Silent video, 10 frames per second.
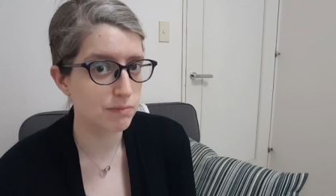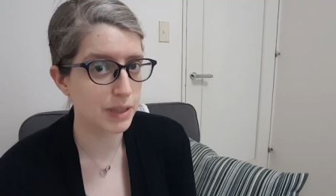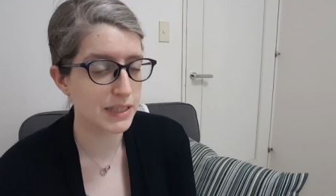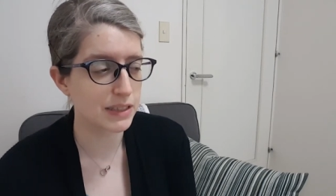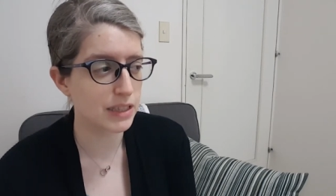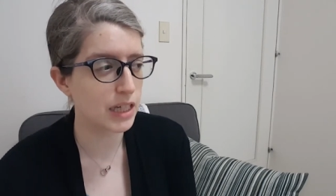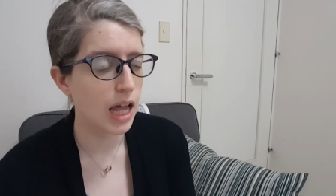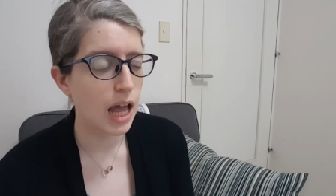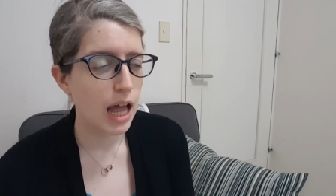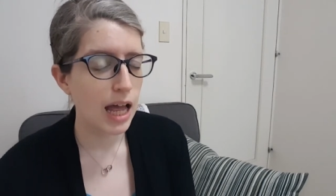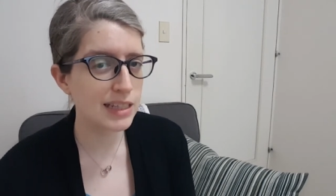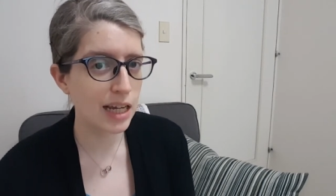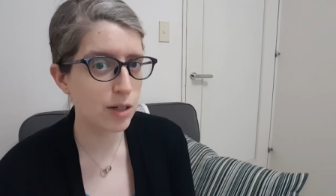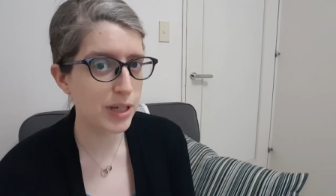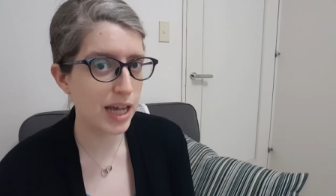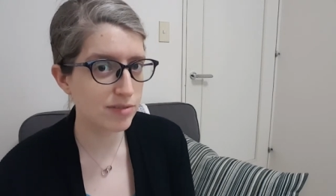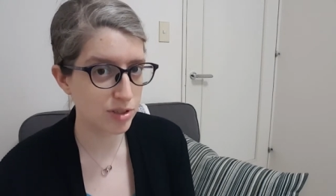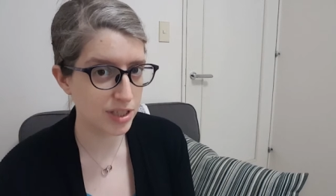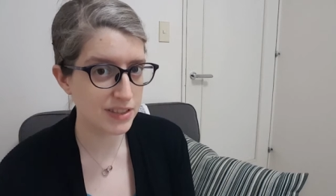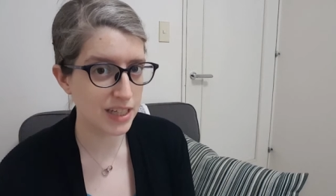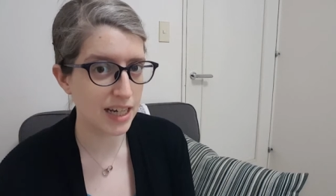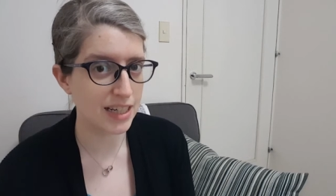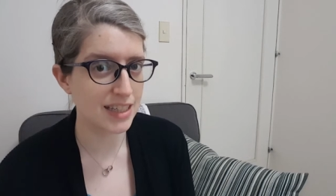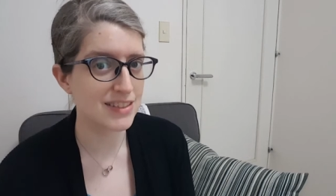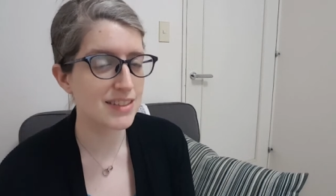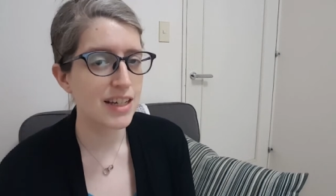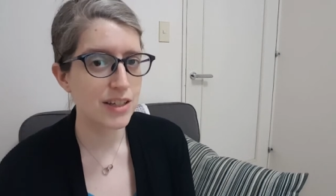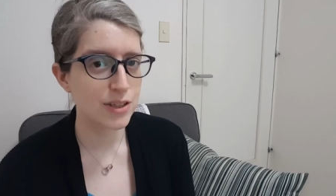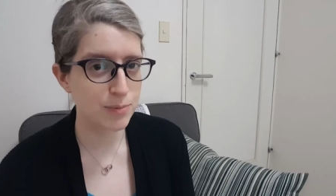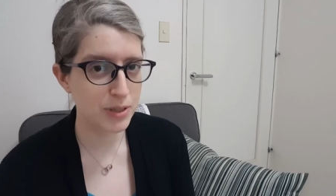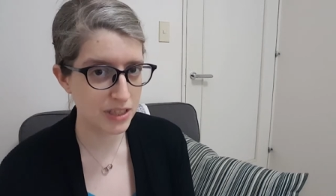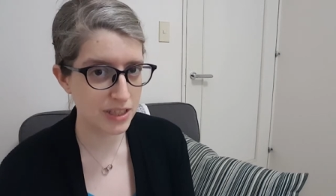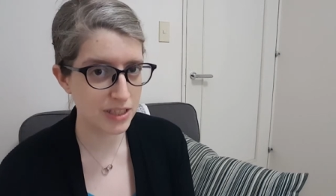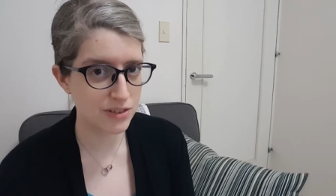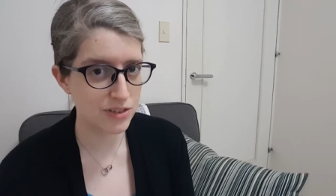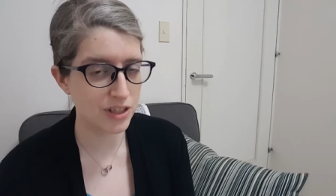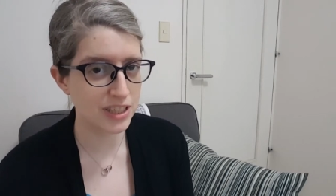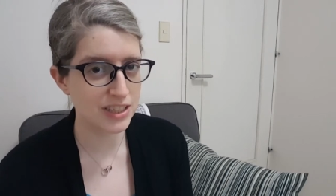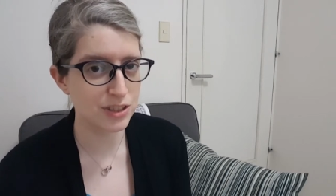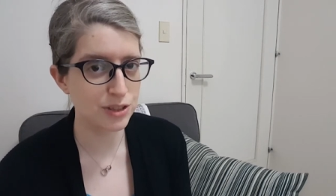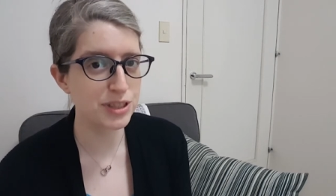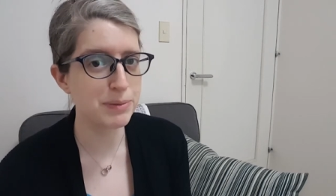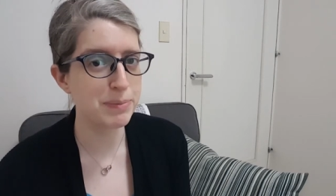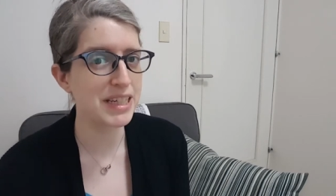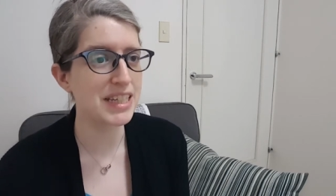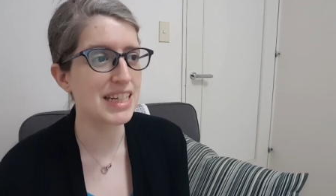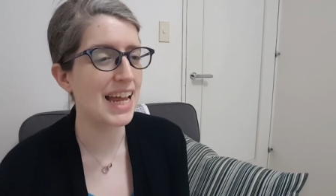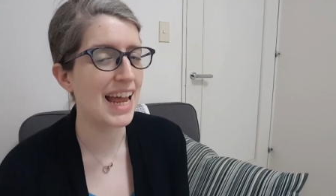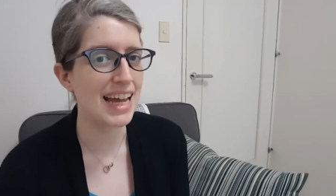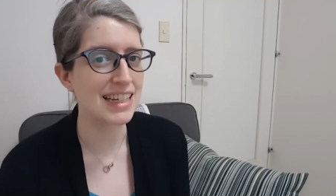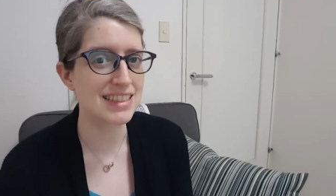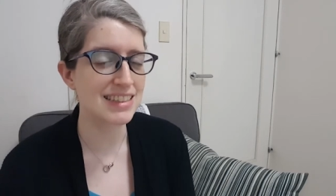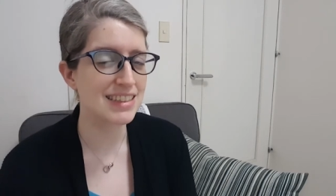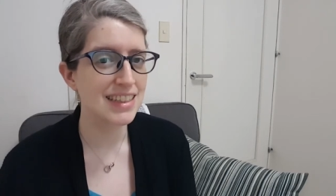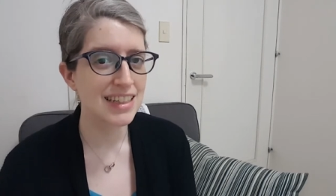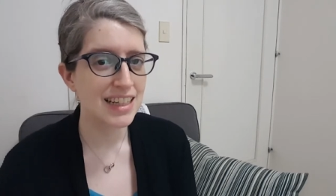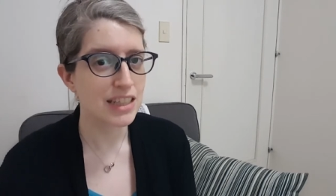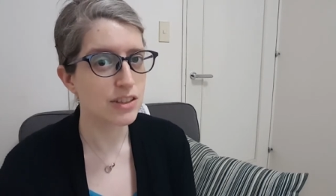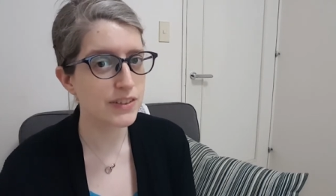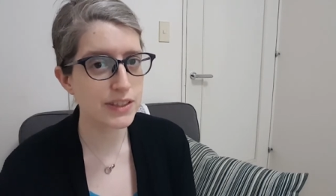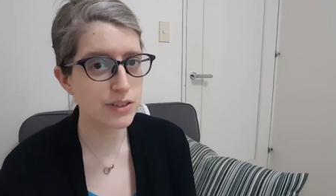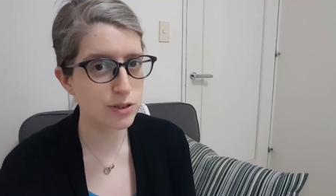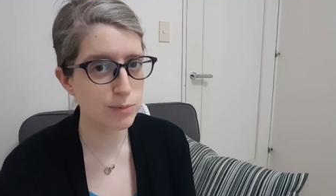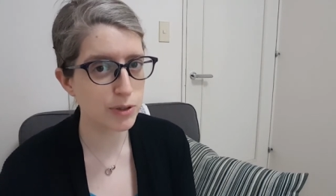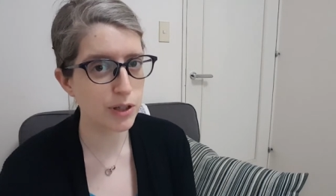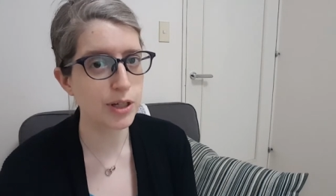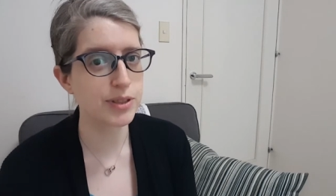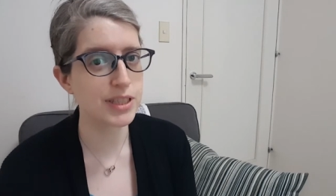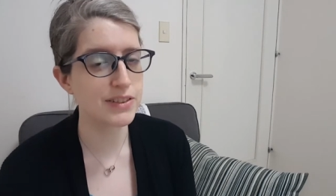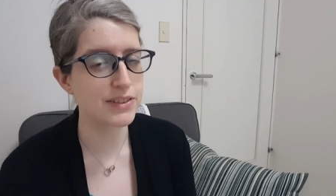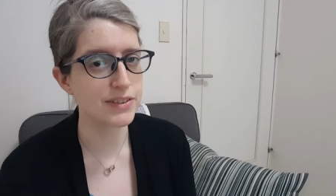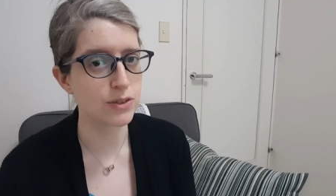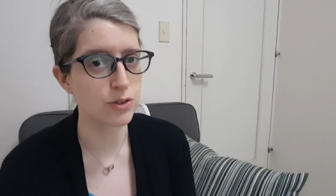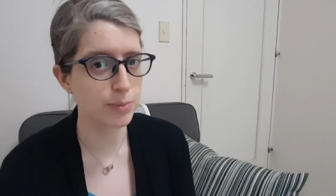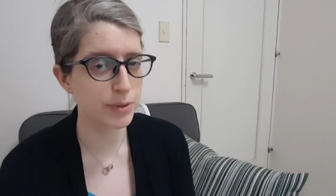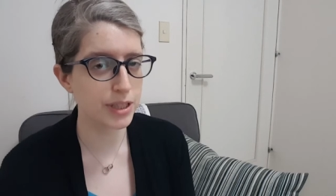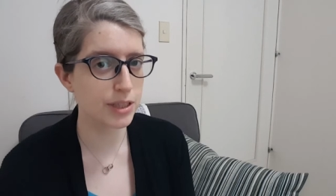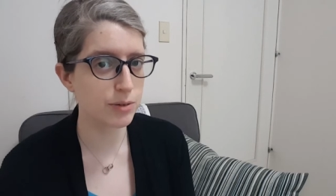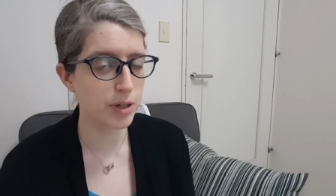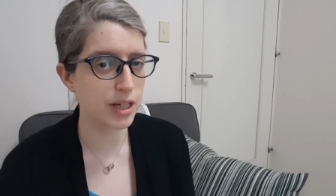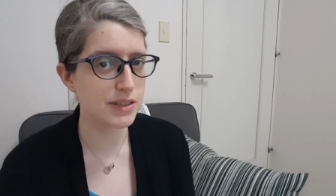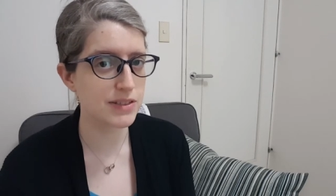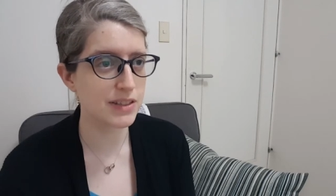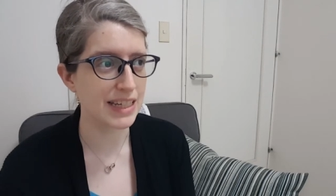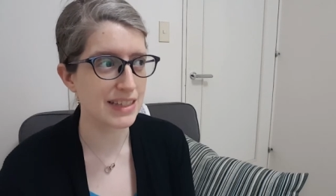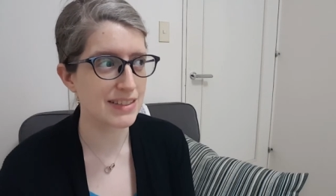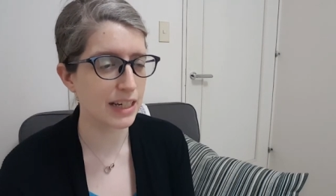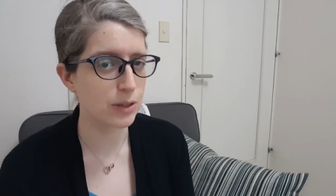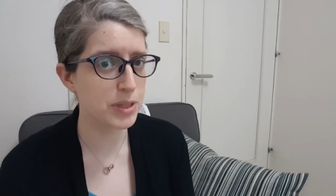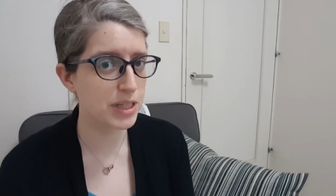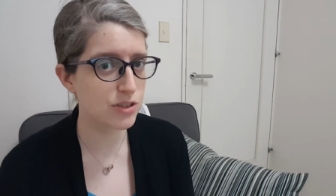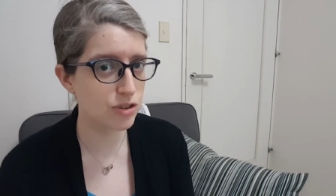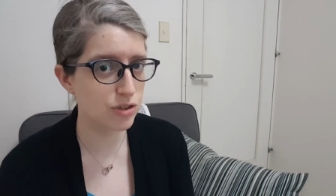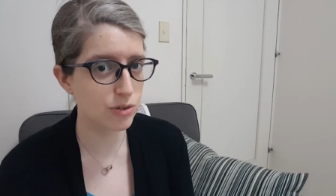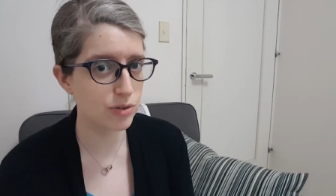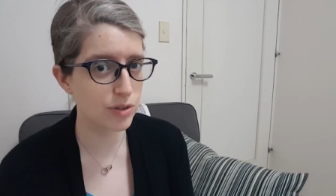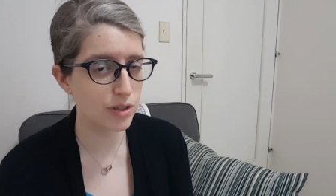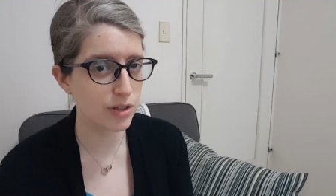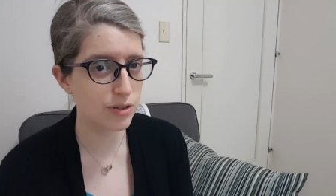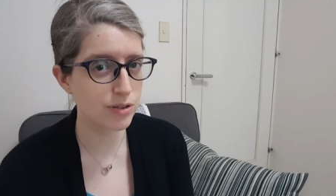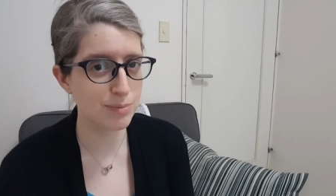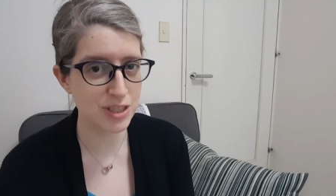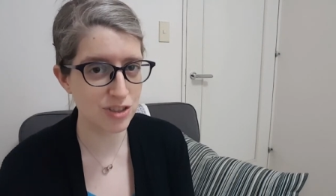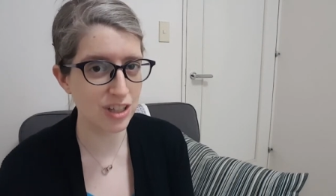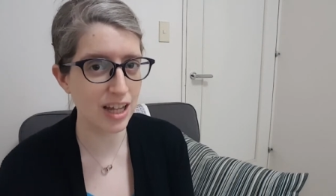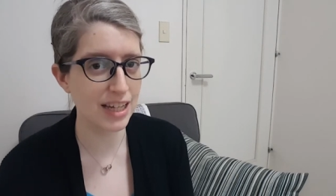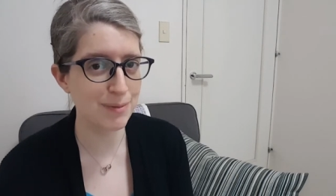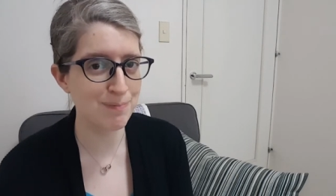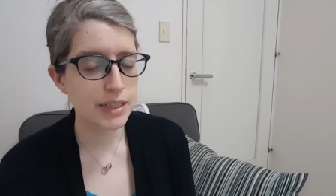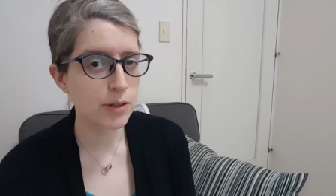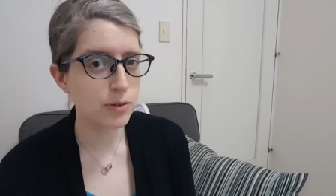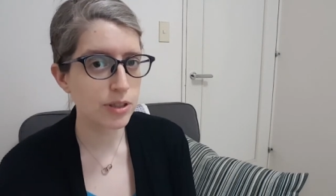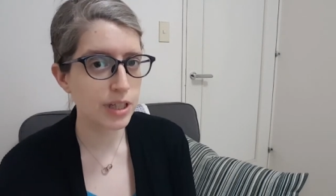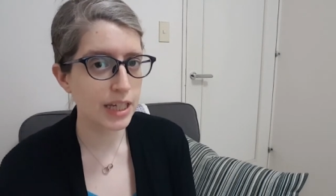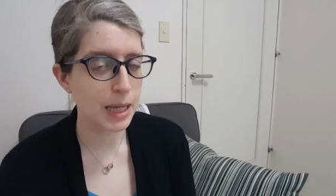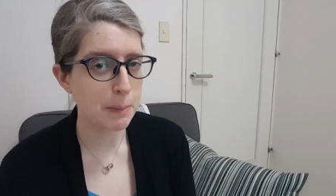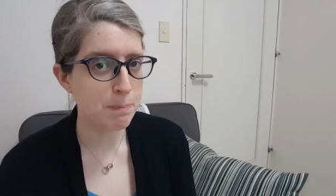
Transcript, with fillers: basically and now we have gray skies humidity is starting to creep in, and it looks like a super long rainy season. Normally it runs like the second week of June to mid-July, and now we're looking at